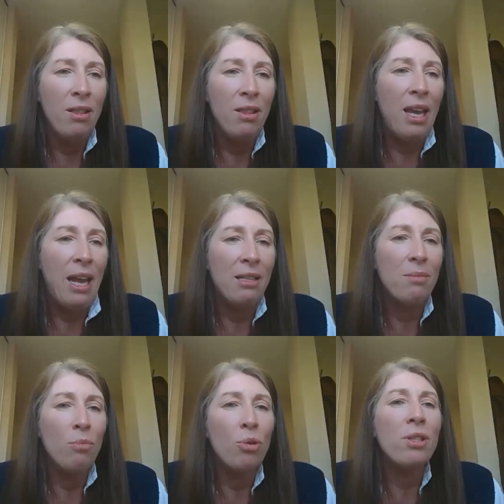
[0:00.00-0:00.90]
that
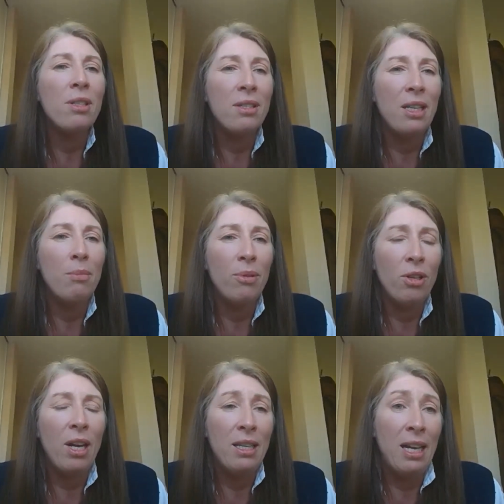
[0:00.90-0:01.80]
is more
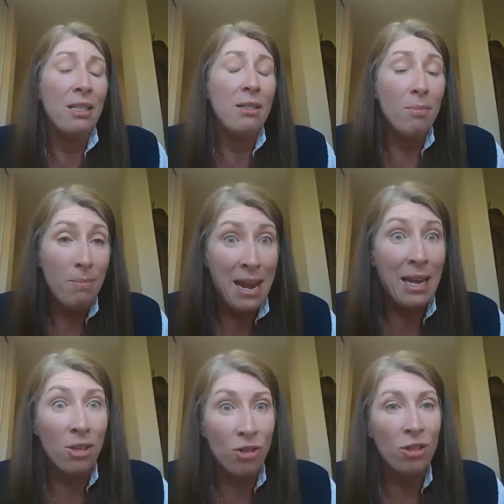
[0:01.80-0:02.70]
sustainable, and then
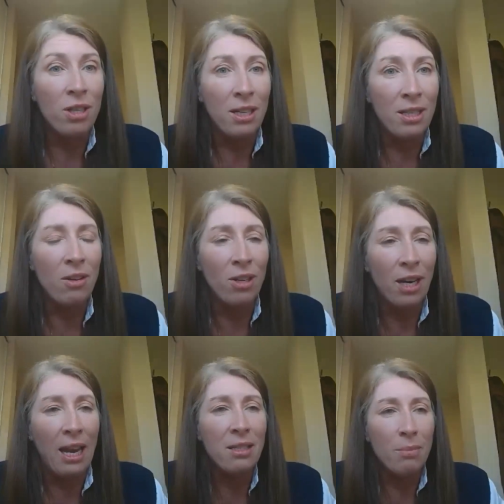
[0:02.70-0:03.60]
making sure that you tell your
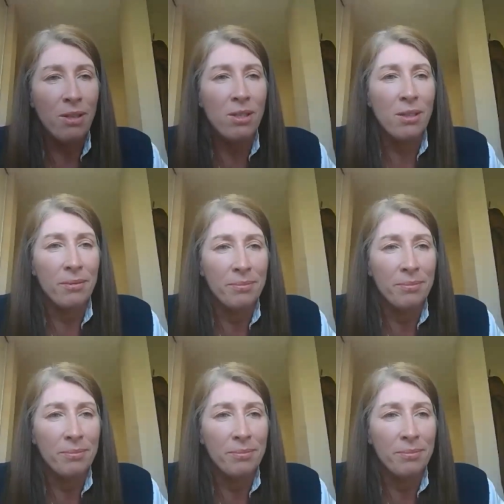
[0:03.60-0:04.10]
guests about it?